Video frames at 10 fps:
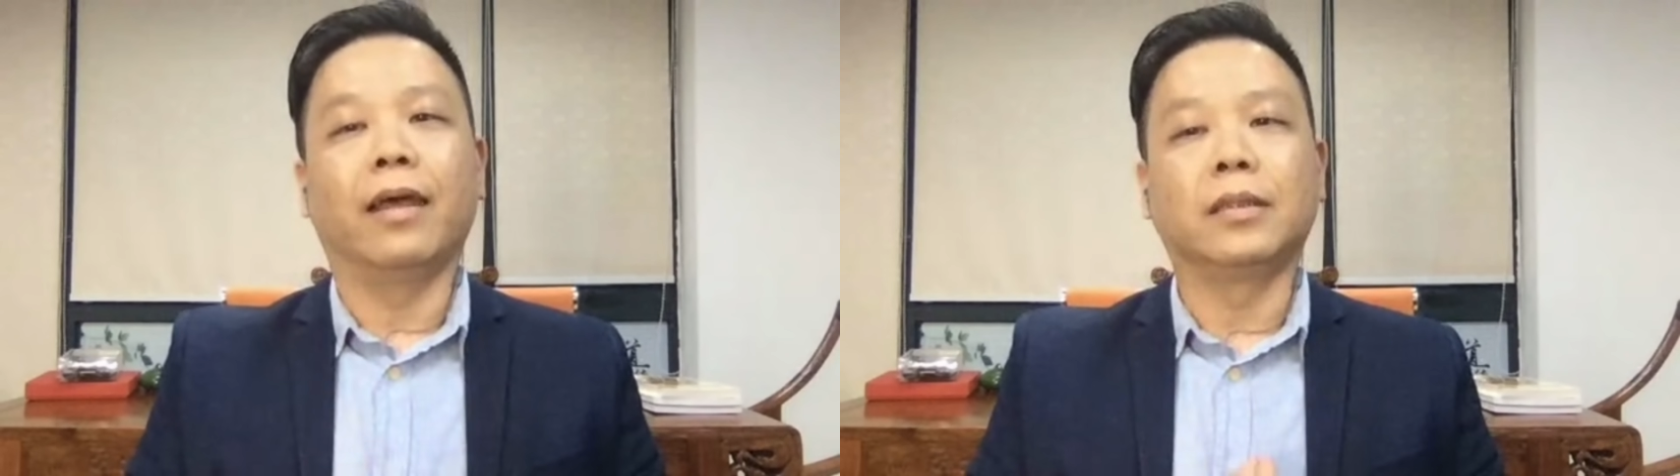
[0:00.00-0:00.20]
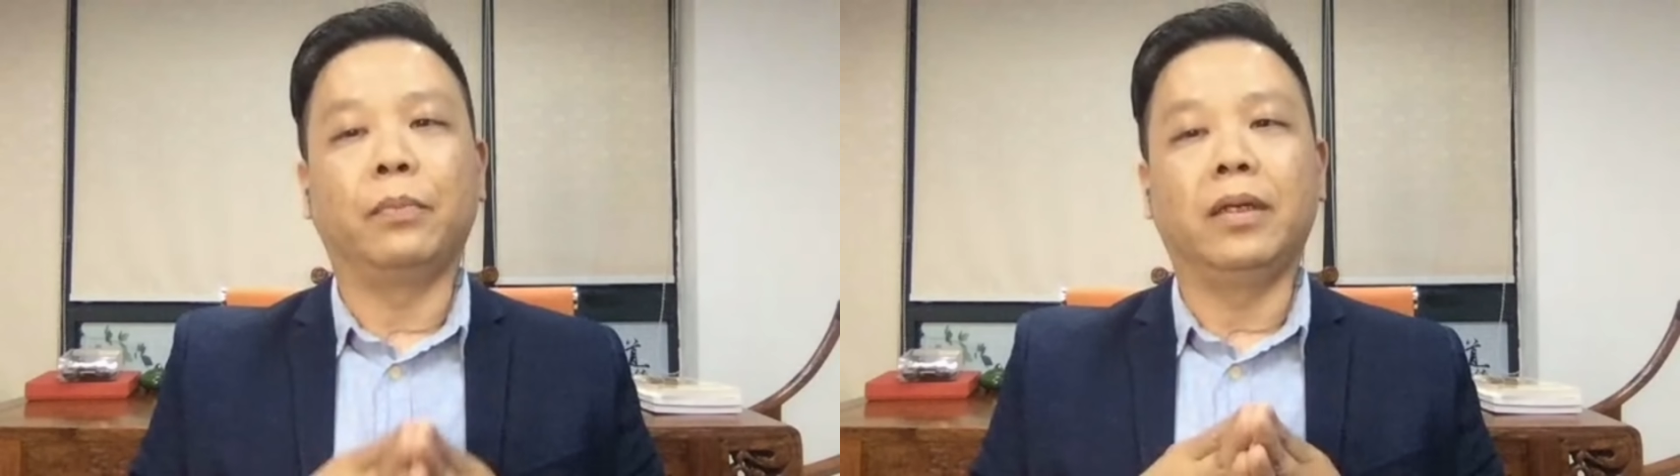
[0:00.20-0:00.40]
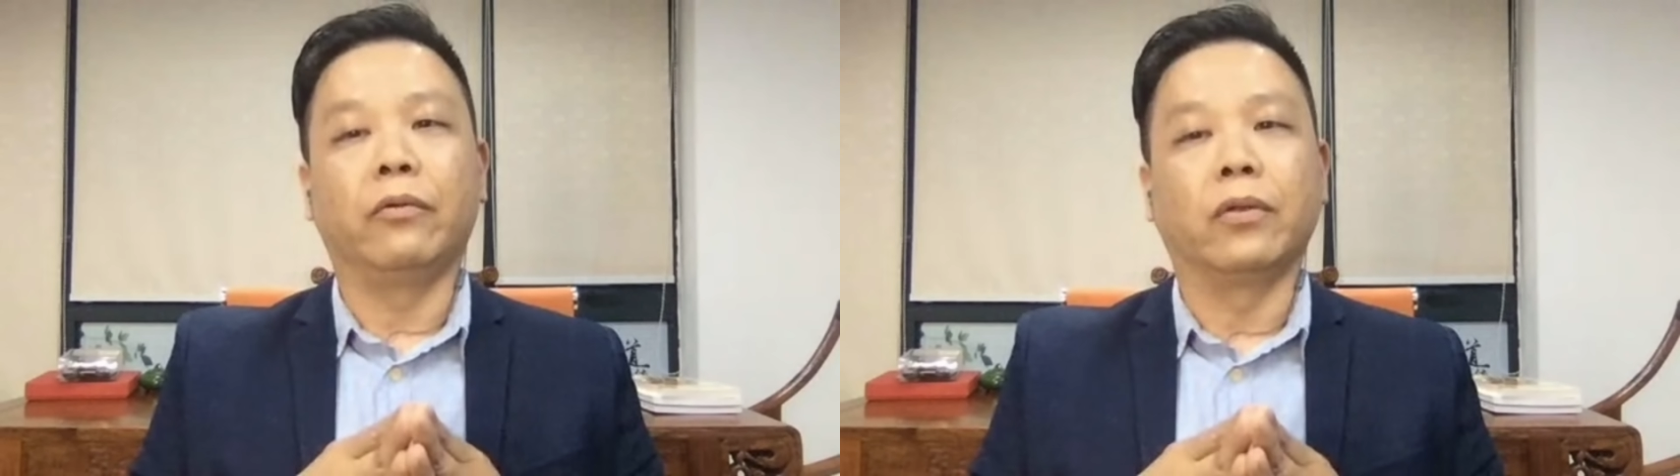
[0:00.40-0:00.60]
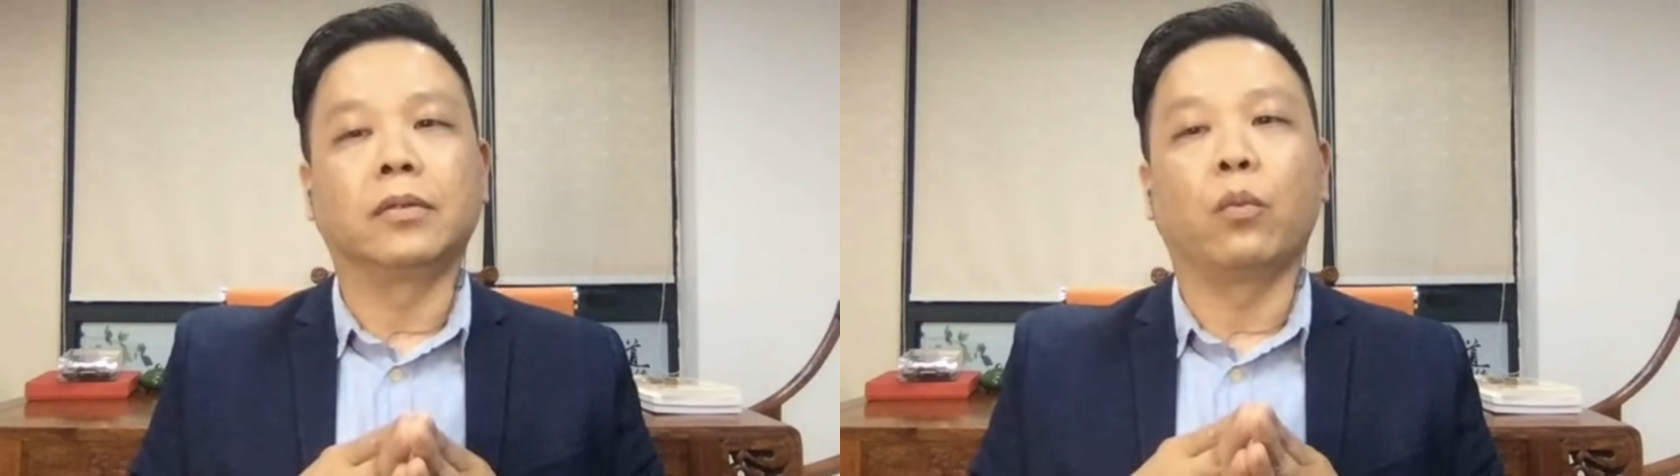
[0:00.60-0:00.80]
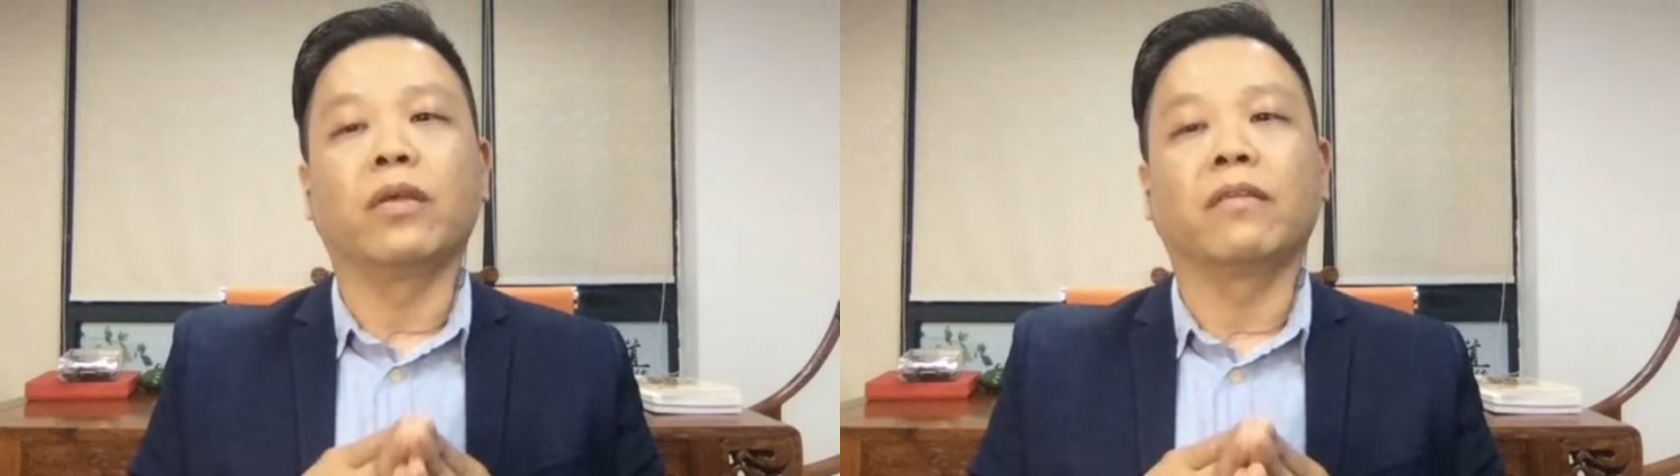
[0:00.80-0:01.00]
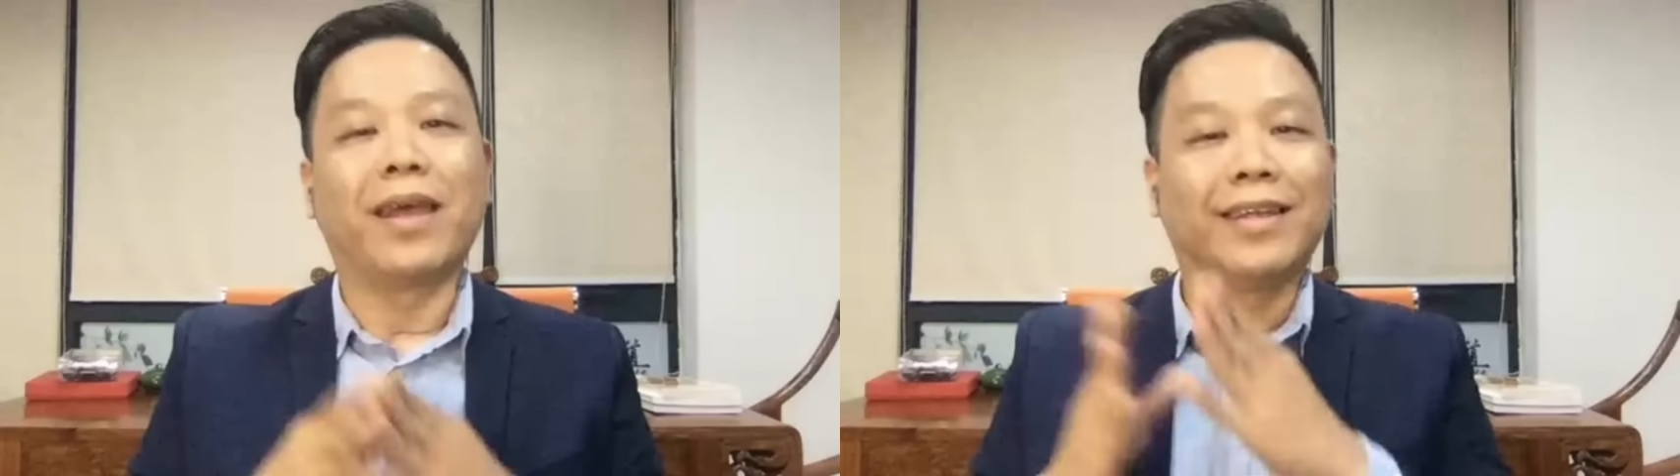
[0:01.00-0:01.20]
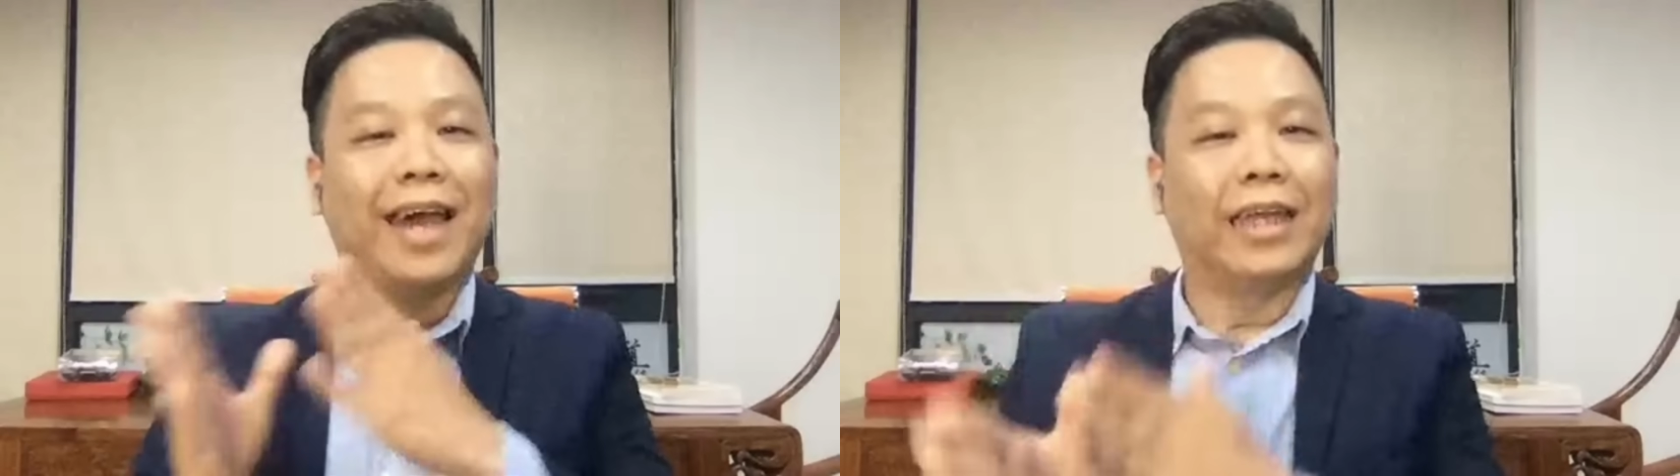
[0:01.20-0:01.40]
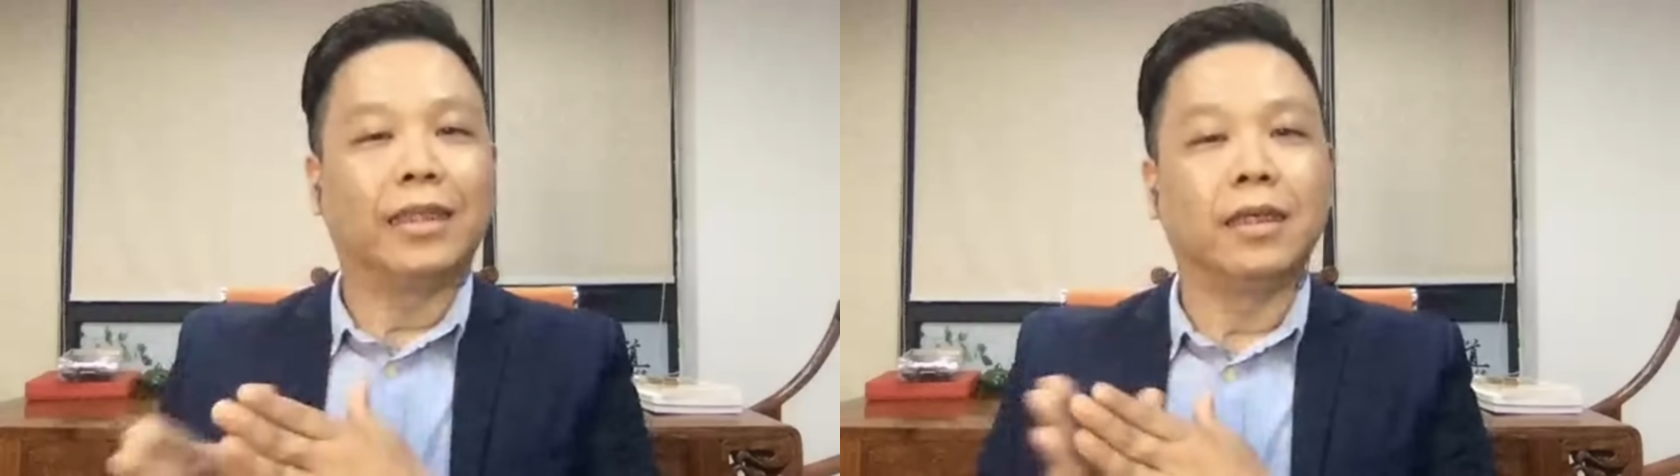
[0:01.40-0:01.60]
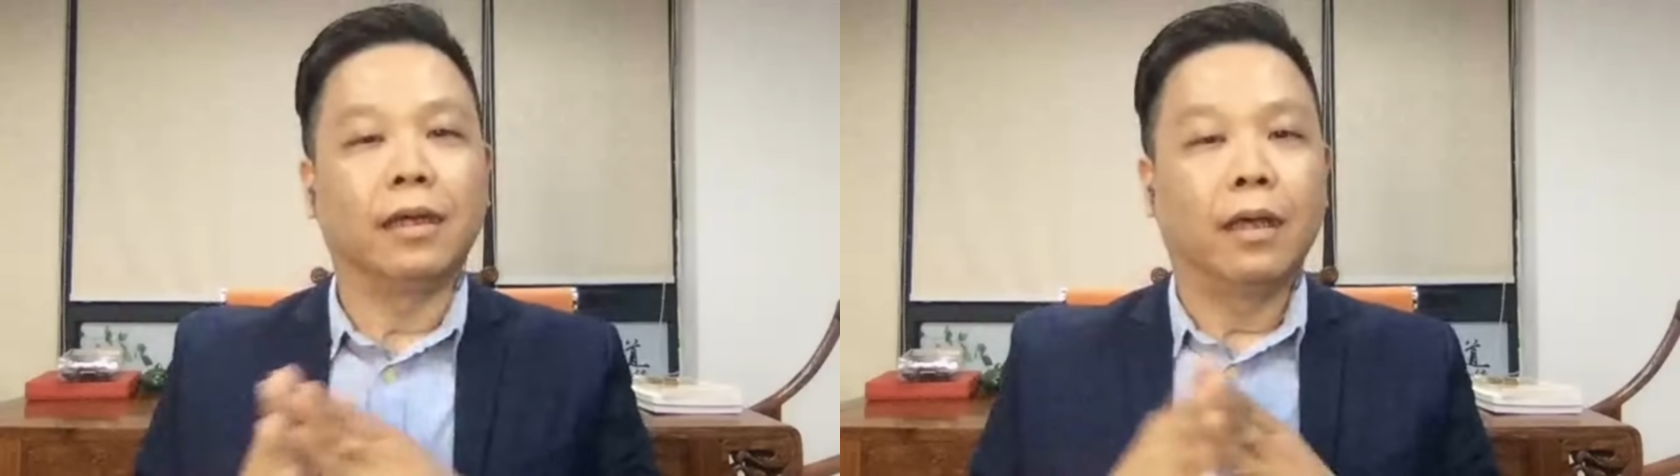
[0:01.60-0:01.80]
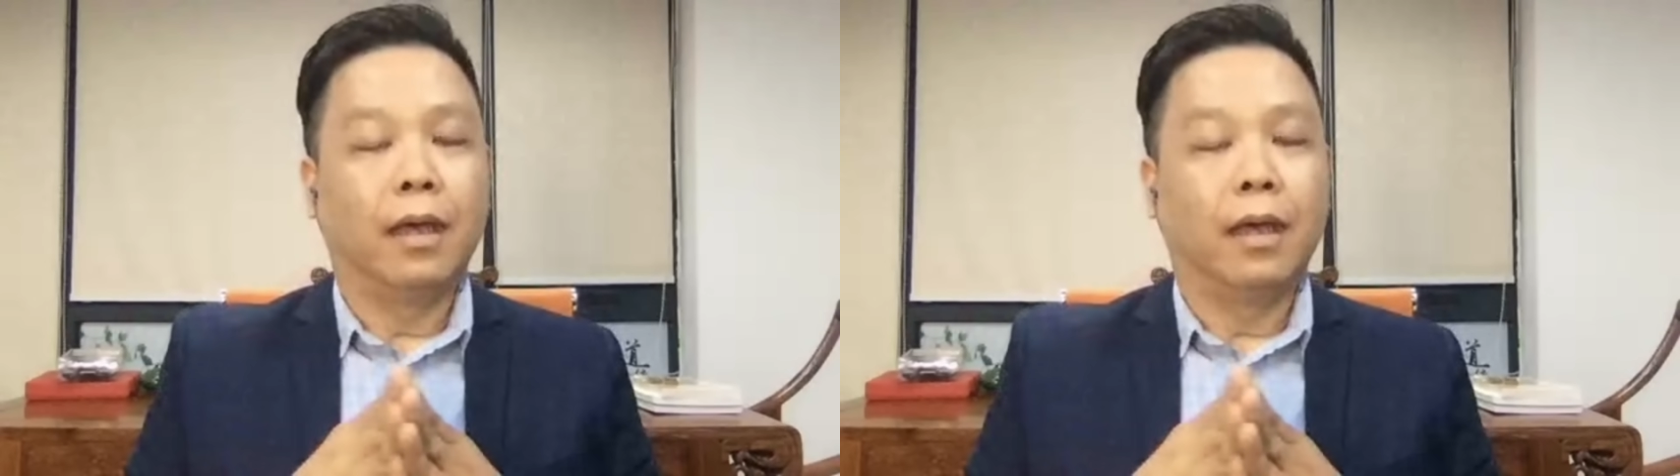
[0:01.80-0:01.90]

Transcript: experience with MetaID